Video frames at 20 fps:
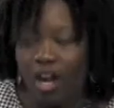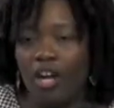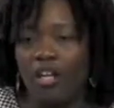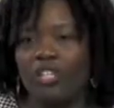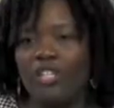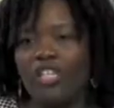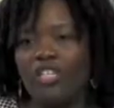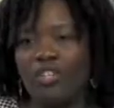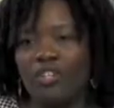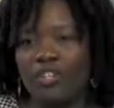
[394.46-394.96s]
Our
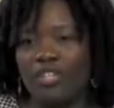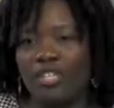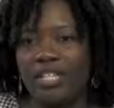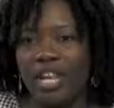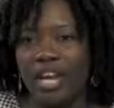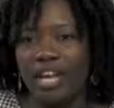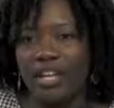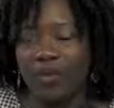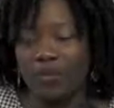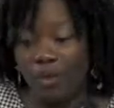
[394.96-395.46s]
teacher
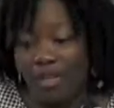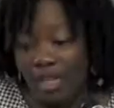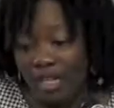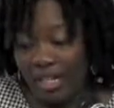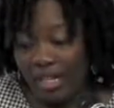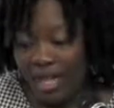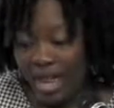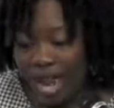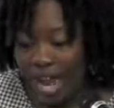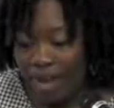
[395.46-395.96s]
said we
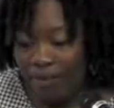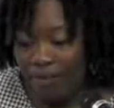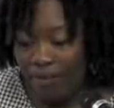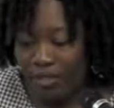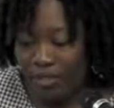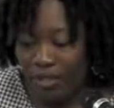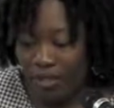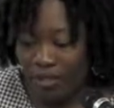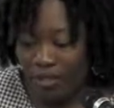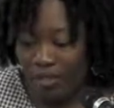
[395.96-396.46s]
didn't have
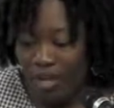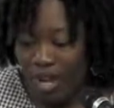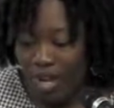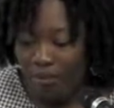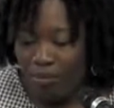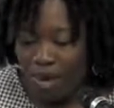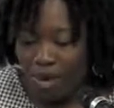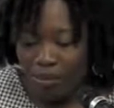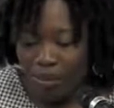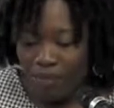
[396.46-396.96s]
to,
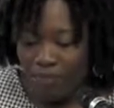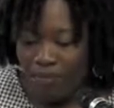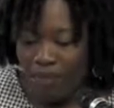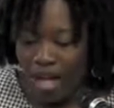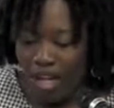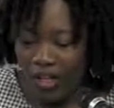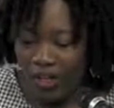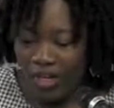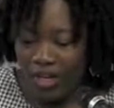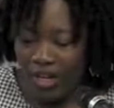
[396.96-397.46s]
but we
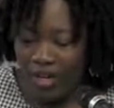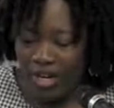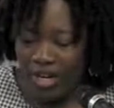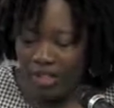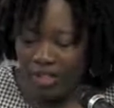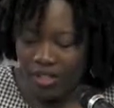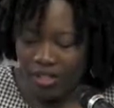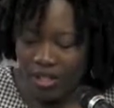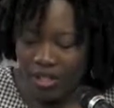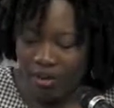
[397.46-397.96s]
followed her
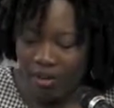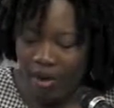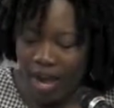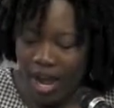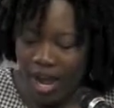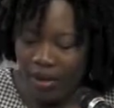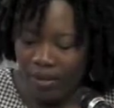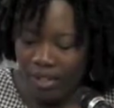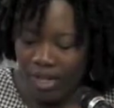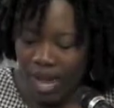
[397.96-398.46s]
into the
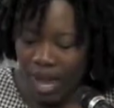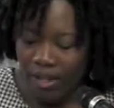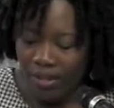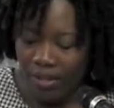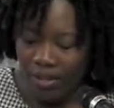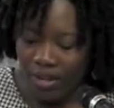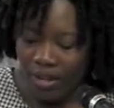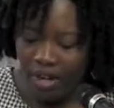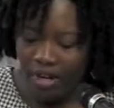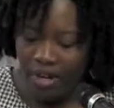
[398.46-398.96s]
crowd
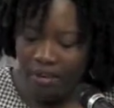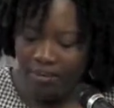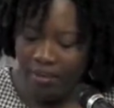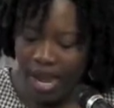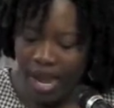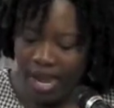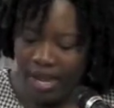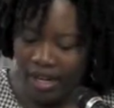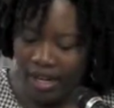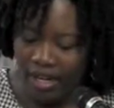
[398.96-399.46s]
gathered on the
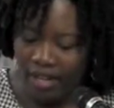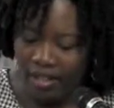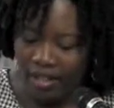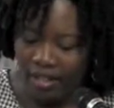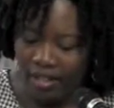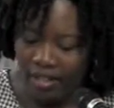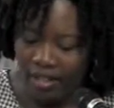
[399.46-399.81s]
bank.